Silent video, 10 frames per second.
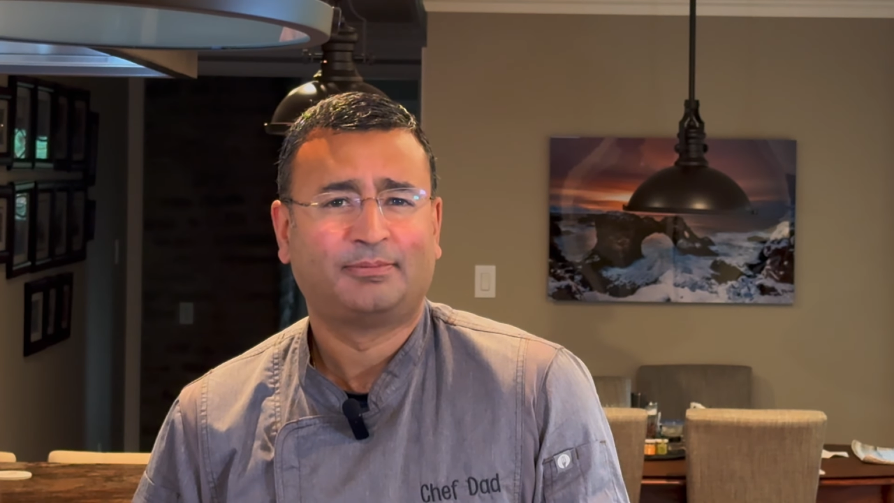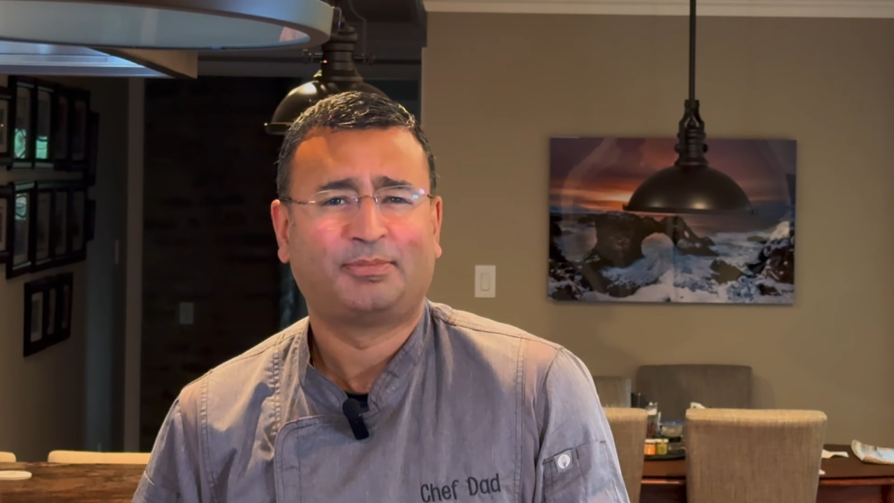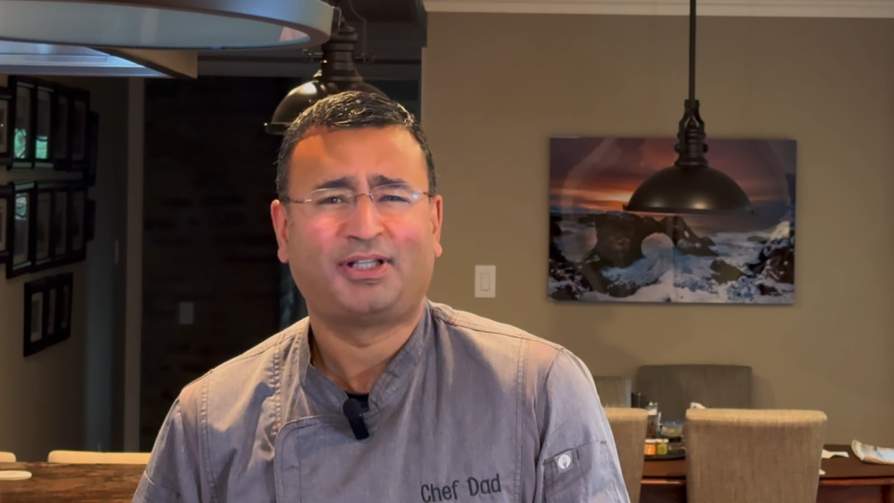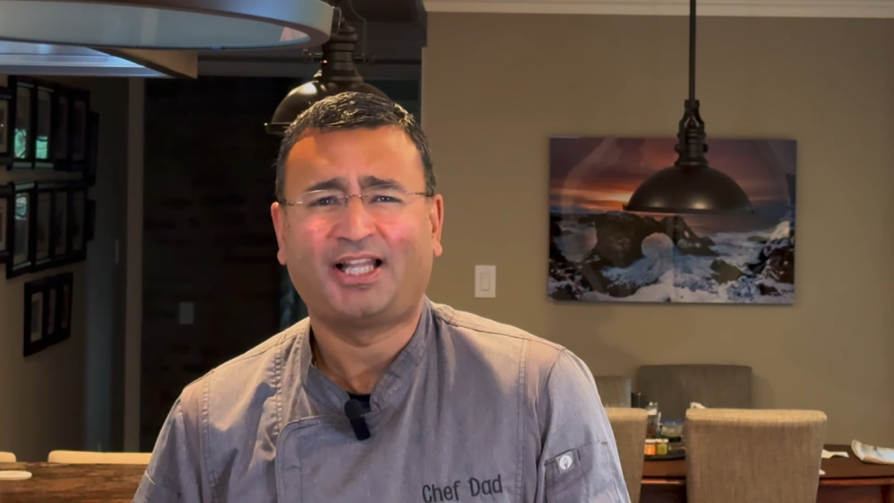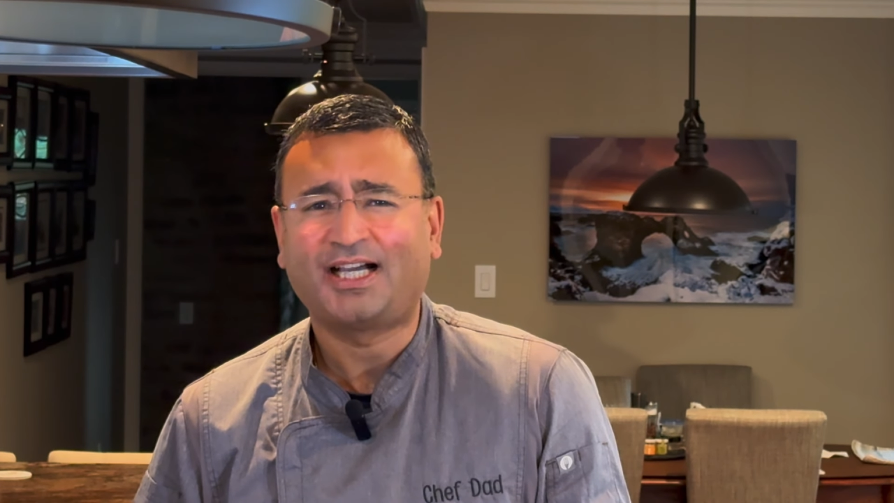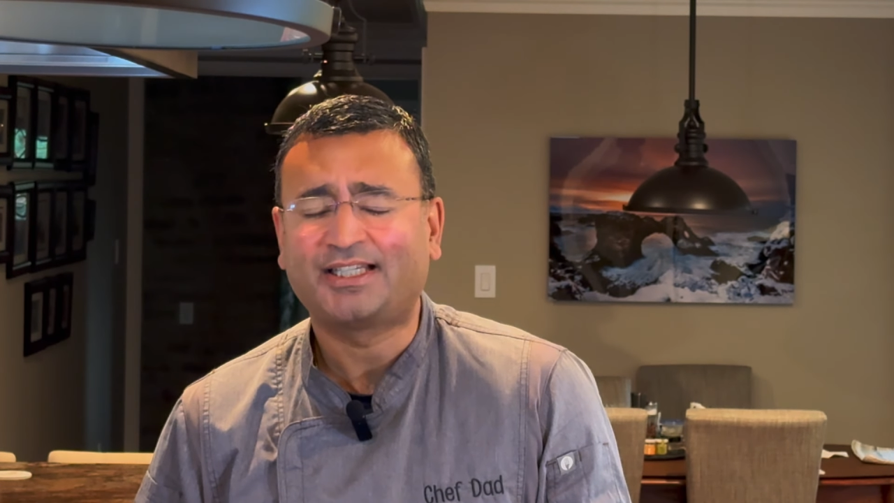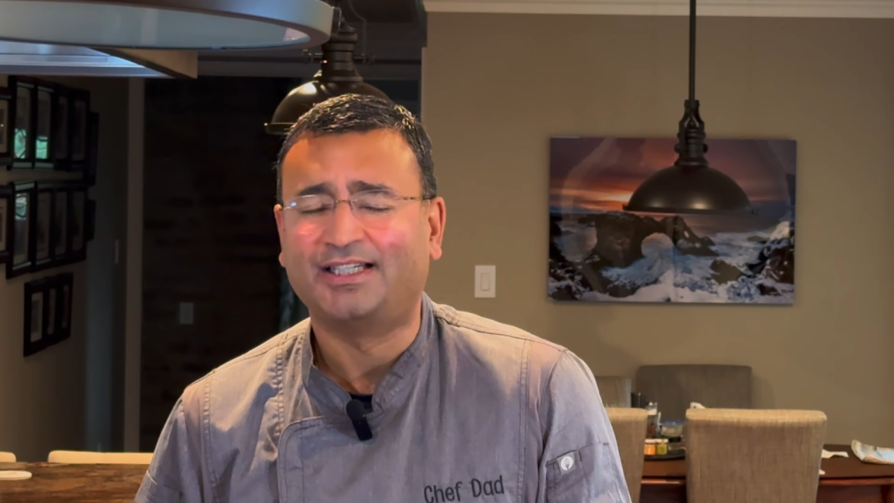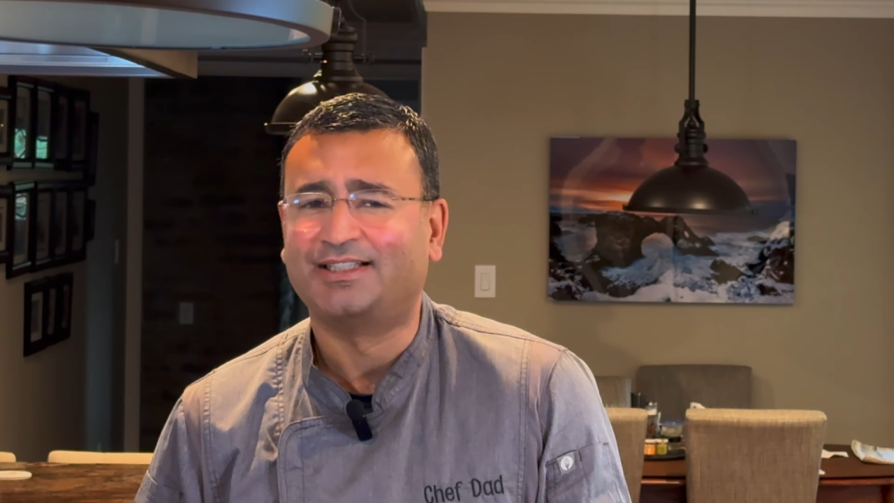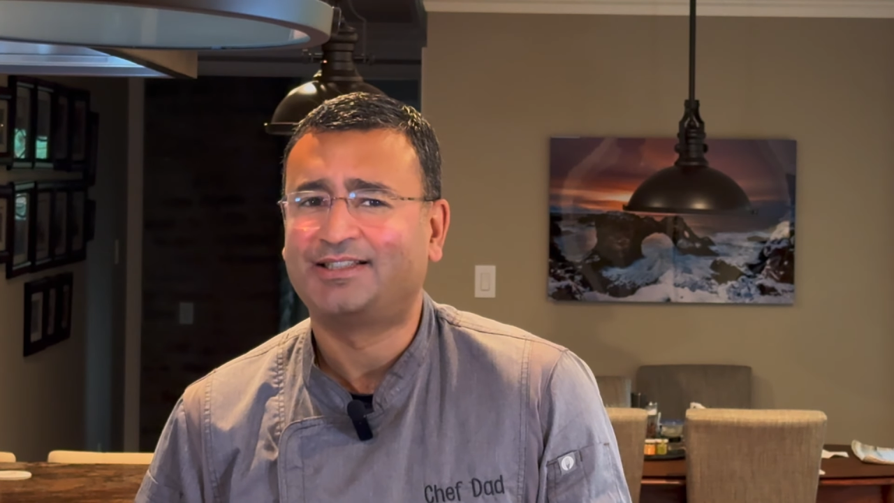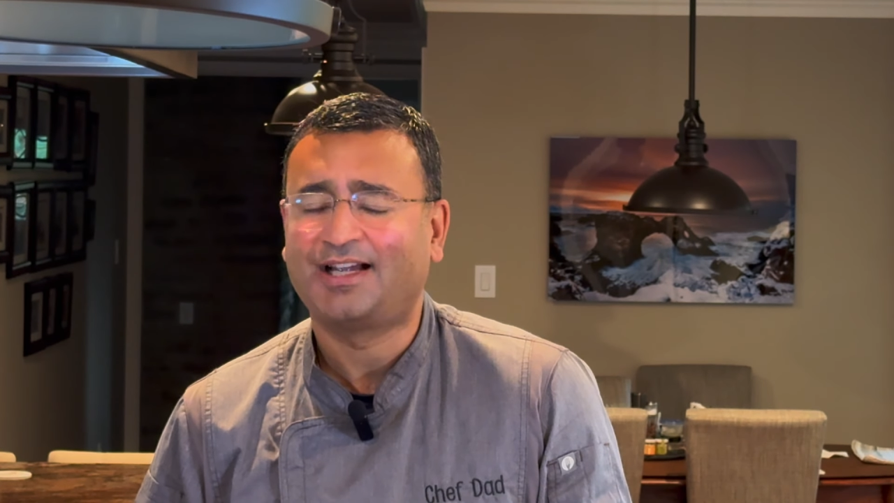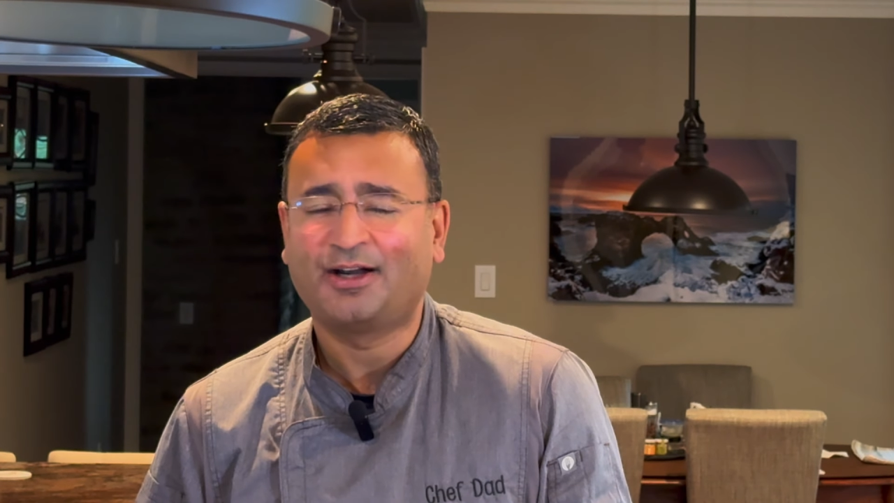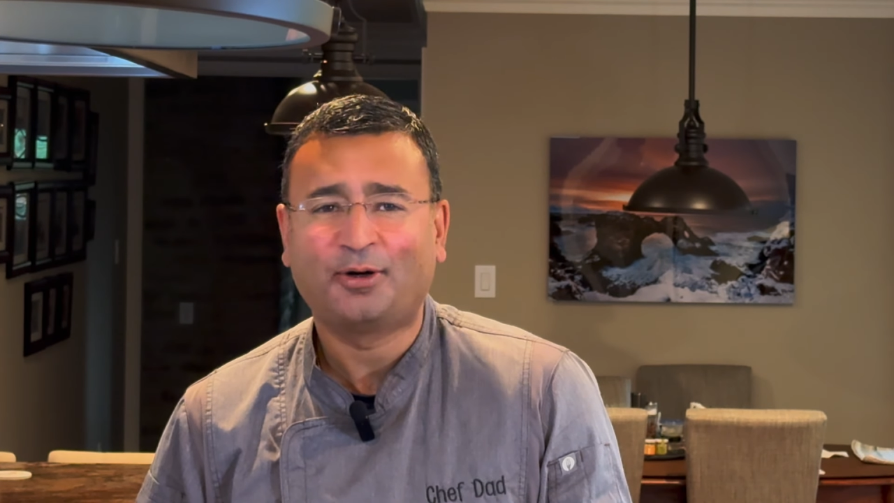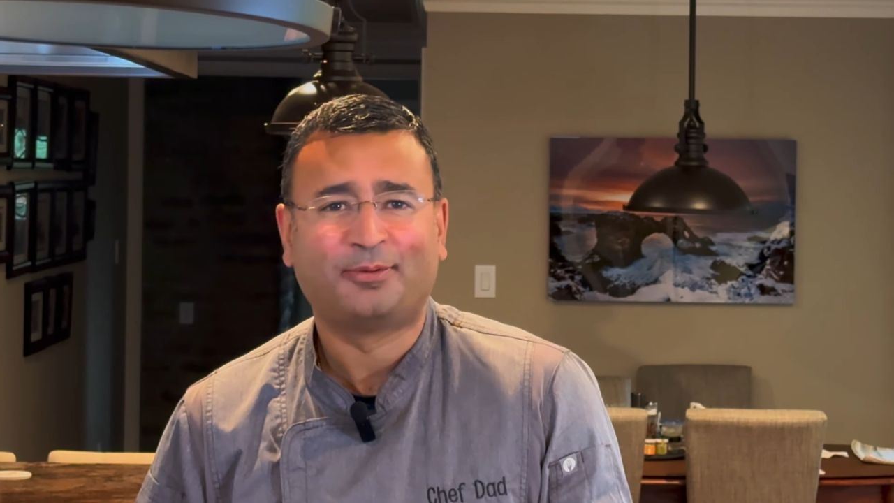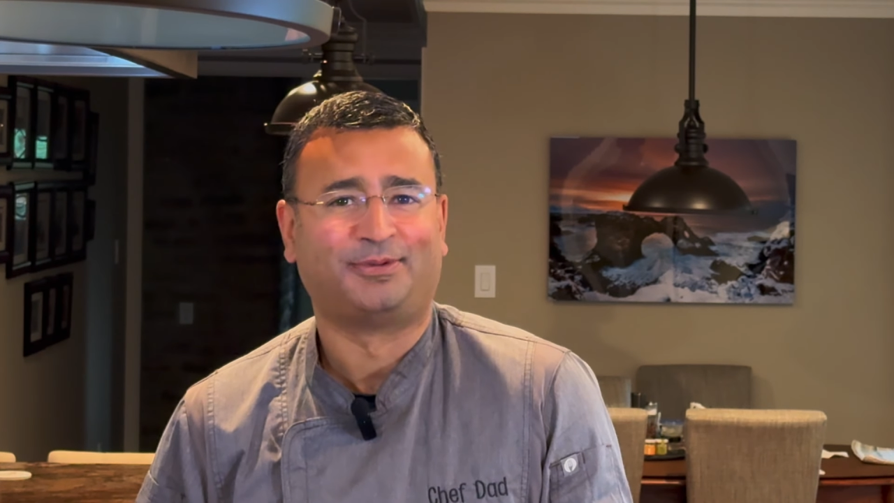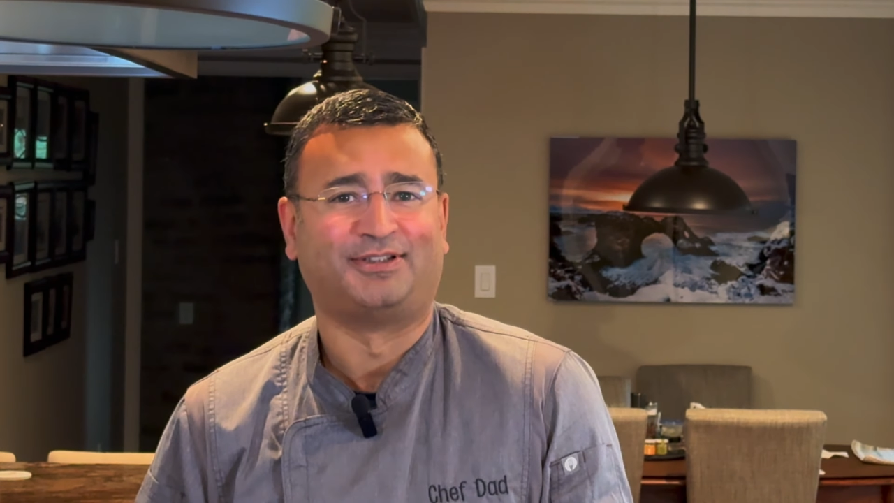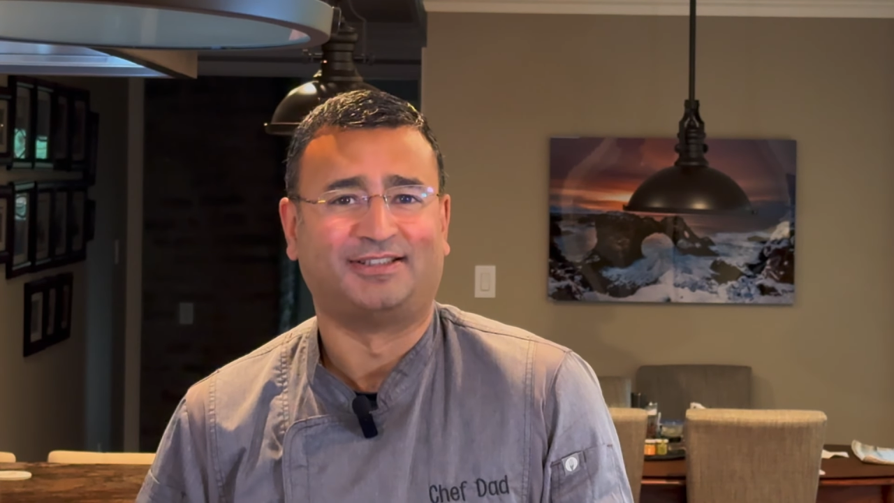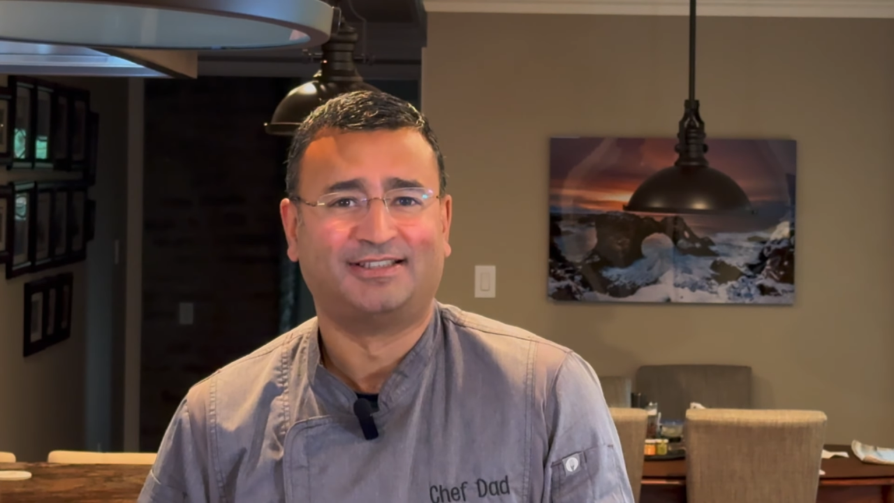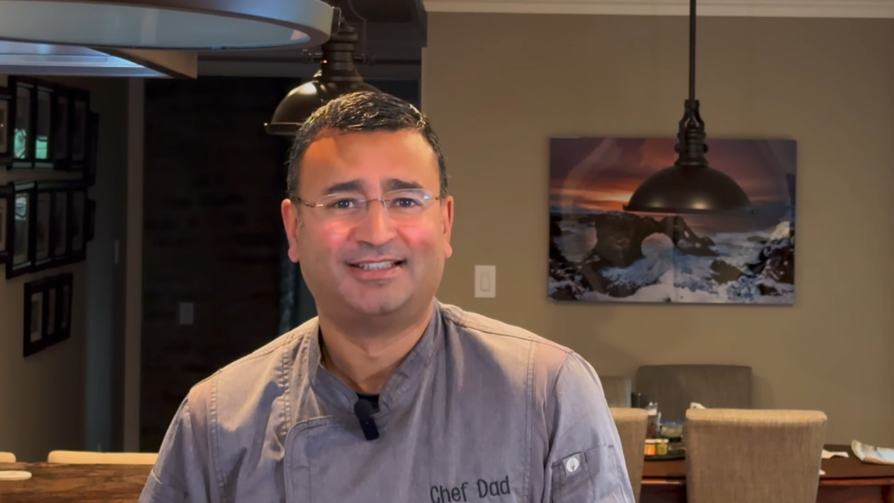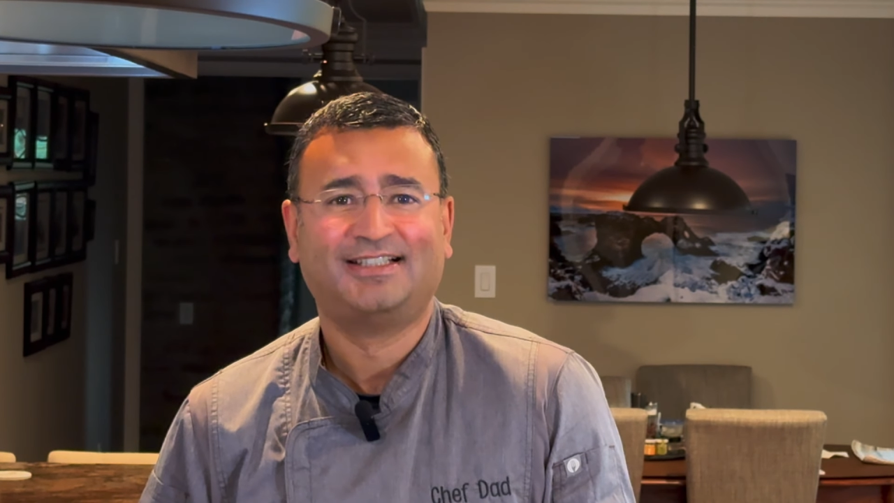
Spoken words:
Plucking terrible.